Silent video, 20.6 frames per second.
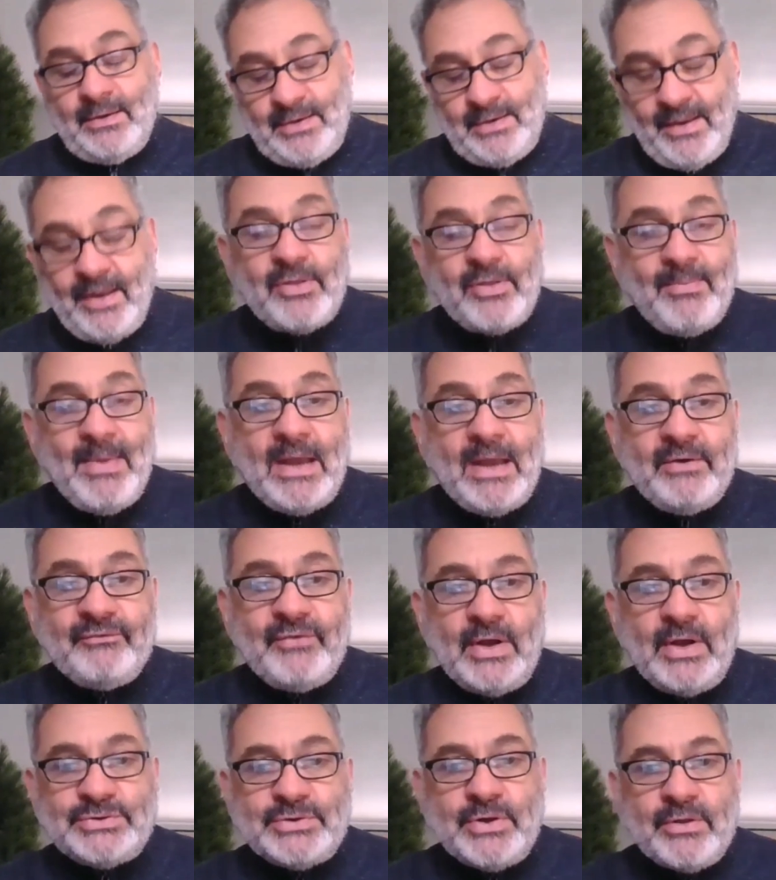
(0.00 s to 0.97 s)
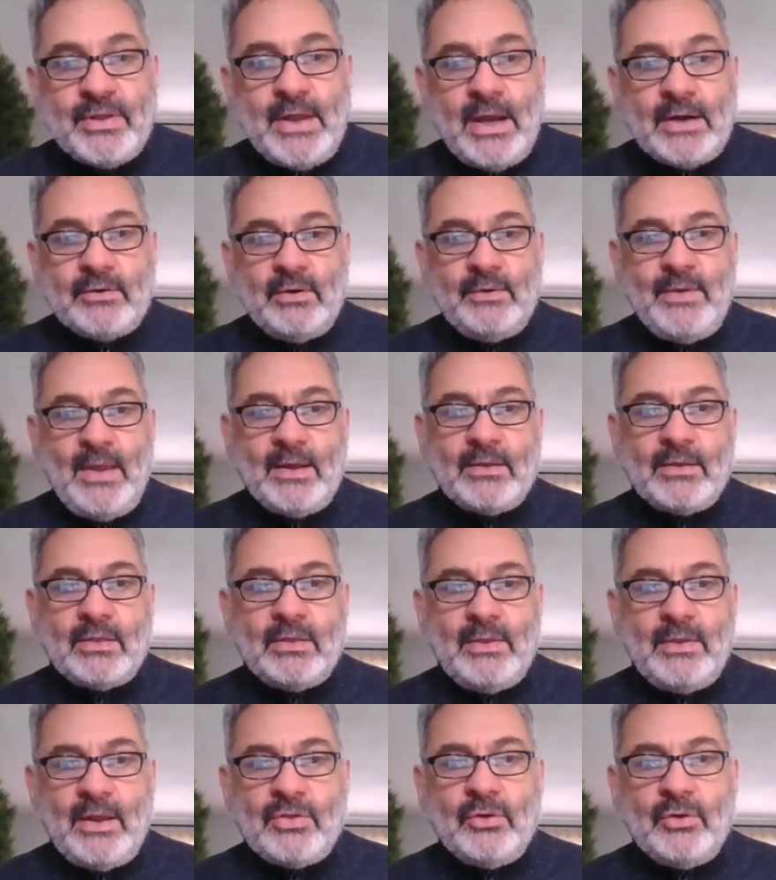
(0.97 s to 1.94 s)
Now, that's the manufacturing sector, and
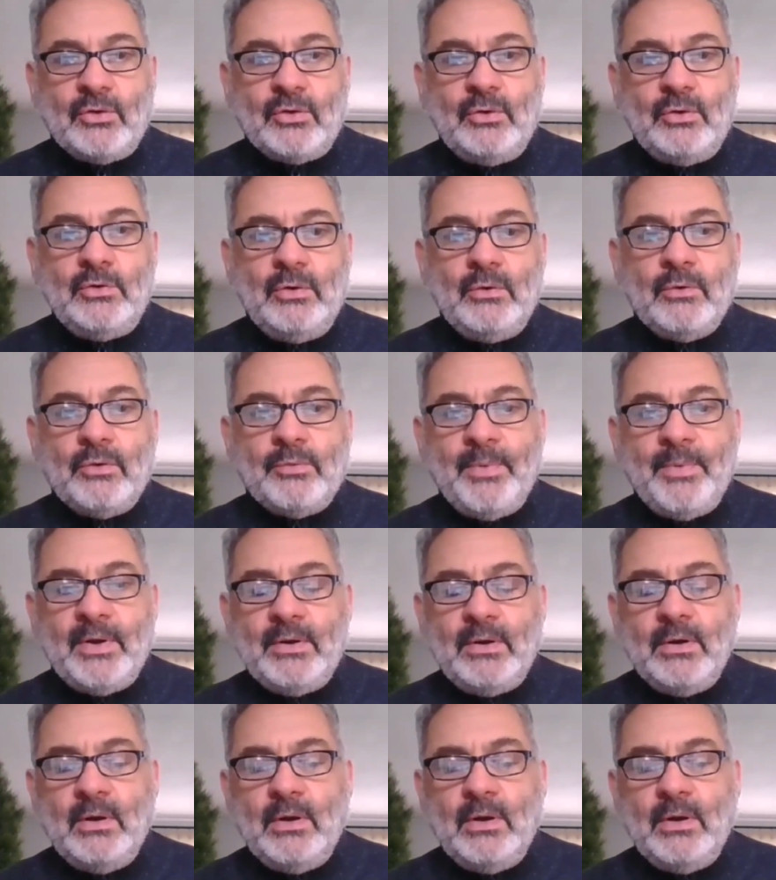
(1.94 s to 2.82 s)
that's the good news. But